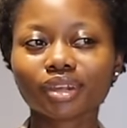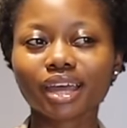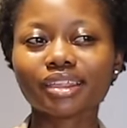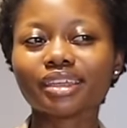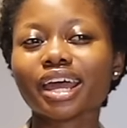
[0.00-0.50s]

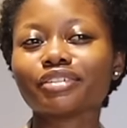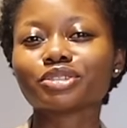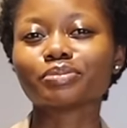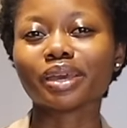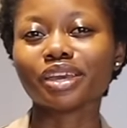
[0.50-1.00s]
then I have
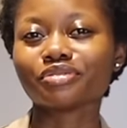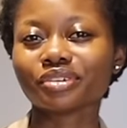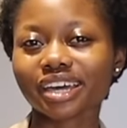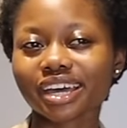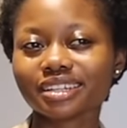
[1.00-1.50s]
to pay for
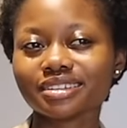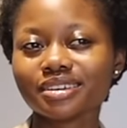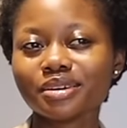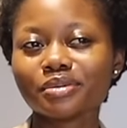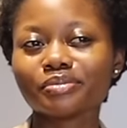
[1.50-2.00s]
that.
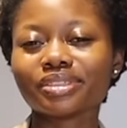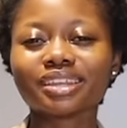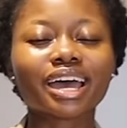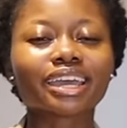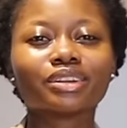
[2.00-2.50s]
But
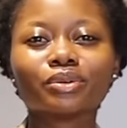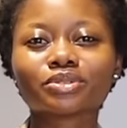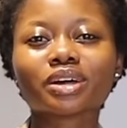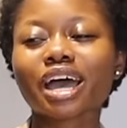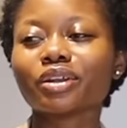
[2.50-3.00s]
then I can
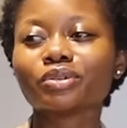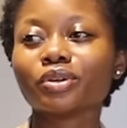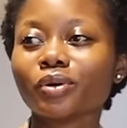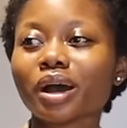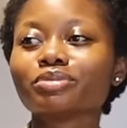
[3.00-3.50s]
also, I don't
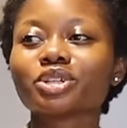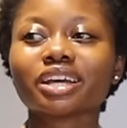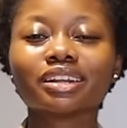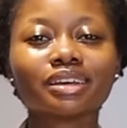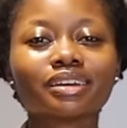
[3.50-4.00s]
know, I'm
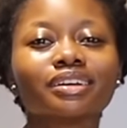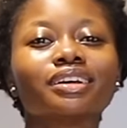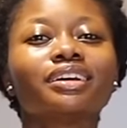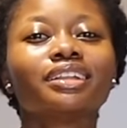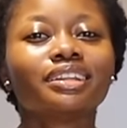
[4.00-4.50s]
trying to
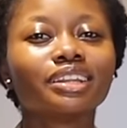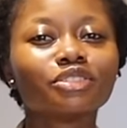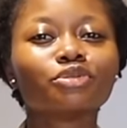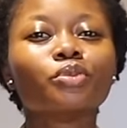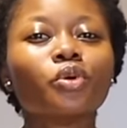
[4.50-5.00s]

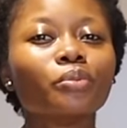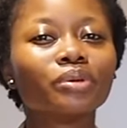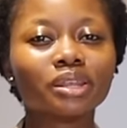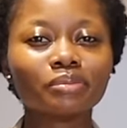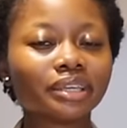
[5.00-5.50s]
live more
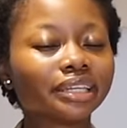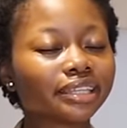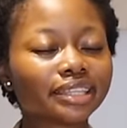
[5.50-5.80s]
minimally